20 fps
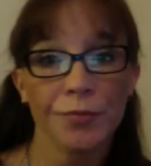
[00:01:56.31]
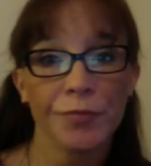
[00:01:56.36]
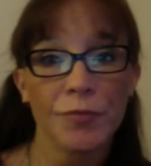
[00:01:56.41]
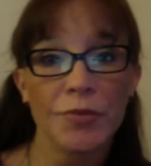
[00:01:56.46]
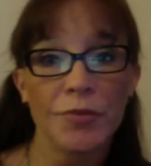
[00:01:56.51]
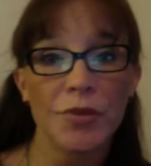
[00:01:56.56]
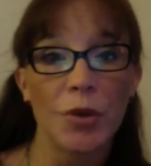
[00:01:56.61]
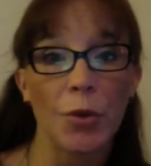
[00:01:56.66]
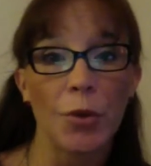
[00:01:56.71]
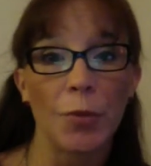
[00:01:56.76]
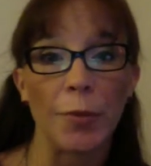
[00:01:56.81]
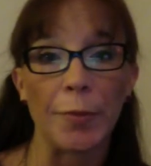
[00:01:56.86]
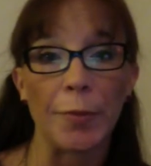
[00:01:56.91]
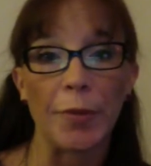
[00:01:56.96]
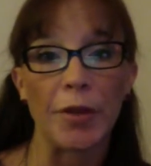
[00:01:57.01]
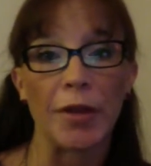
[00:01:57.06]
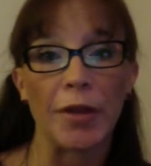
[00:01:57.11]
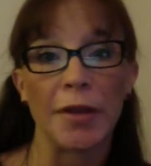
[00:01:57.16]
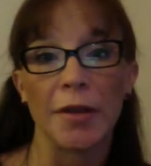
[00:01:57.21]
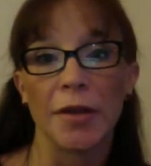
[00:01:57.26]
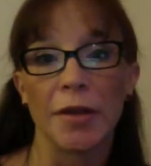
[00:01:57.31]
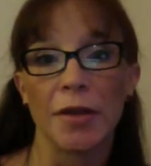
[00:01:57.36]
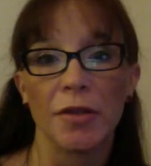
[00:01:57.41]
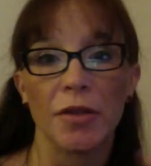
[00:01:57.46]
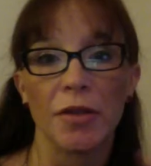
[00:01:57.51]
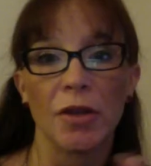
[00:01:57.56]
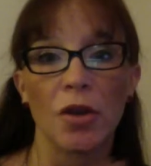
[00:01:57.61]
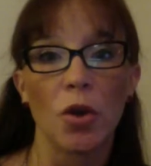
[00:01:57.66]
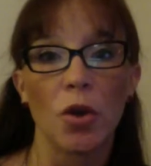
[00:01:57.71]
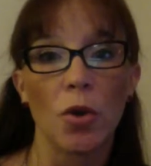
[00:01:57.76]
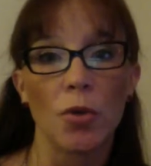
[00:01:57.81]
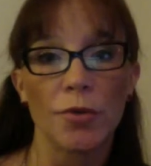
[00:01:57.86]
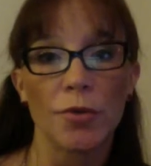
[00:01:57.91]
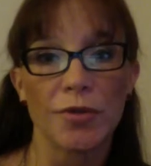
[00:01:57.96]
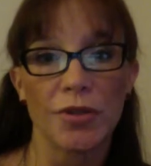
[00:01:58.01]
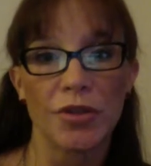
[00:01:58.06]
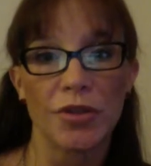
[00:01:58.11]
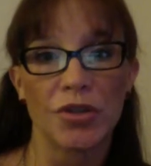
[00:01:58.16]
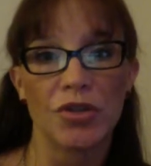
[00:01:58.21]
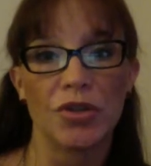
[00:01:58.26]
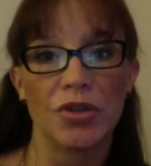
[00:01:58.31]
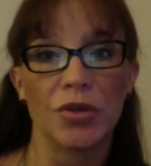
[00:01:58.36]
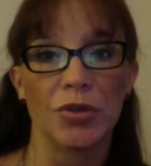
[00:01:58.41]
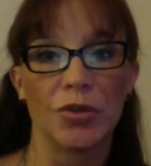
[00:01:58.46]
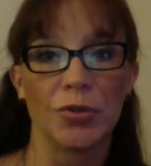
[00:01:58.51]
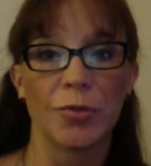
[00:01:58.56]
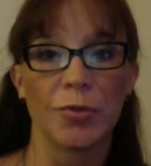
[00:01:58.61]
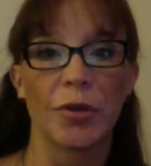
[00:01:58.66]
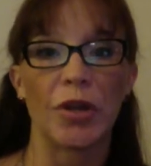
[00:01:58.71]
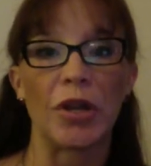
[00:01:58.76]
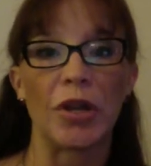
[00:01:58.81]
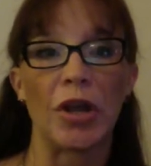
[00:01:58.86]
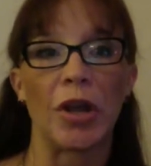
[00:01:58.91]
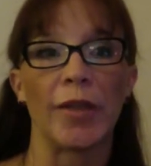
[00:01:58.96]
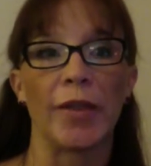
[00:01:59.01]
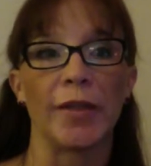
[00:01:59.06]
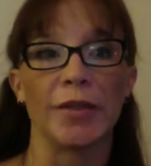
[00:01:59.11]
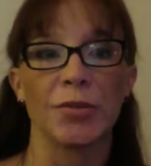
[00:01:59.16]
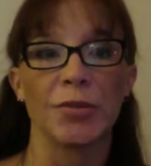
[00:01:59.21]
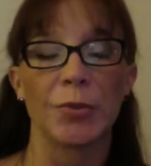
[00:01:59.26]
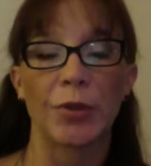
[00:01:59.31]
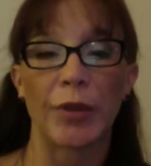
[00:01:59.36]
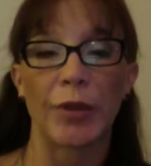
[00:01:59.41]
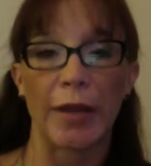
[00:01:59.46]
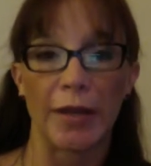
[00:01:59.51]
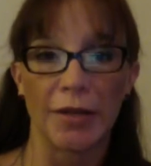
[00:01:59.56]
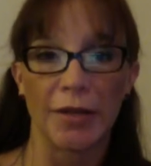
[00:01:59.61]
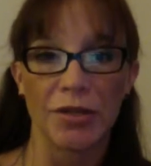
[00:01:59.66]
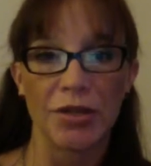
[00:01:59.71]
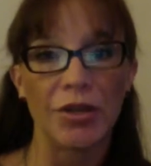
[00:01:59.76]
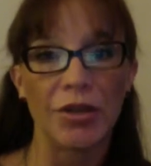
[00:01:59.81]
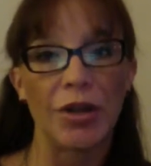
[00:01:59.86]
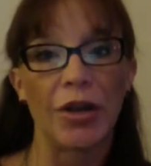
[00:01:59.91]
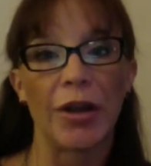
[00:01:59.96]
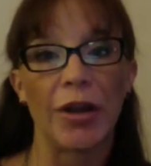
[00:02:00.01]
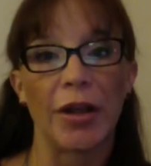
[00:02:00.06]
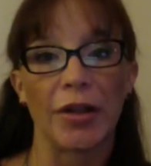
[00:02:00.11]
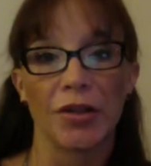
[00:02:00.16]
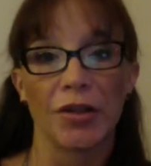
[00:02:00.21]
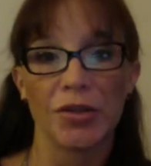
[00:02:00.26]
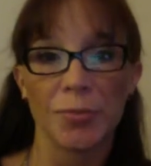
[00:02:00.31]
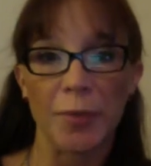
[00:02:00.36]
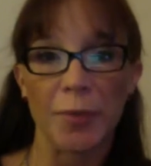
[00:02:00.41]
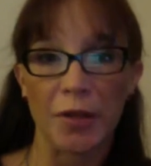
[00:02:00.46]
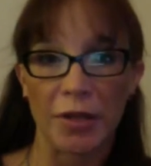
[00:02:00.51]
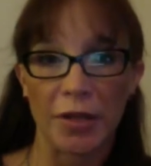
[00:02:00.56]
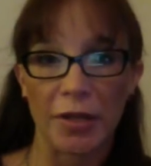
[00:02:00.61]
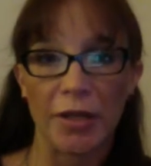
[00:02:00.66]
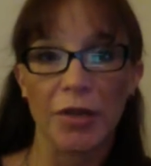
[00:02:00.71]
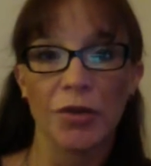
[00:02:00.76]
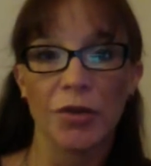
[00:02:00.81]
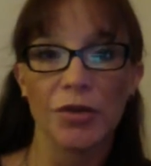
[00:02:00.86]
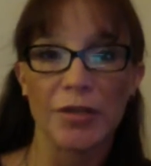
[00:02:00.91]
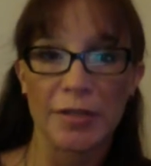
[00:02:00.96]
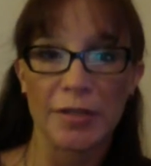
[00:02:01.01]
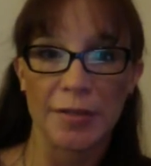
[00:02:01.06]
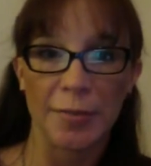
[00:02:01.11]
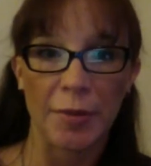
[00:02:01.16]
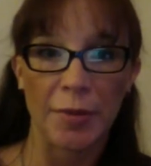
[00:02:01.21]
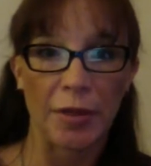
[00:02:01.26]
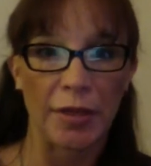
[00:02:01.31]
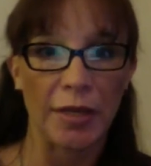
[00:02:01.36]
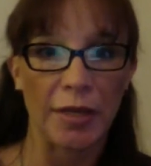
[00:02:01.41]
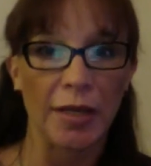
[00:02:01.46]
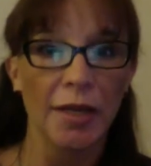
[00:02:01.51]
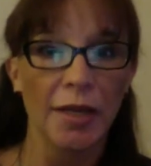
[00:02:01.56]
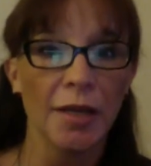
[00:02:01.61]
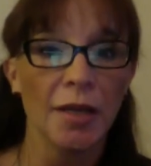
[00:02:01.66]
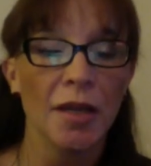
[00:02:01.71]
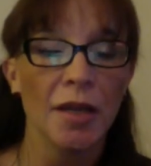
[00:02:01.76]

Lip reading: So we put in the goals that the student's working on that's related to their eligibility or disability.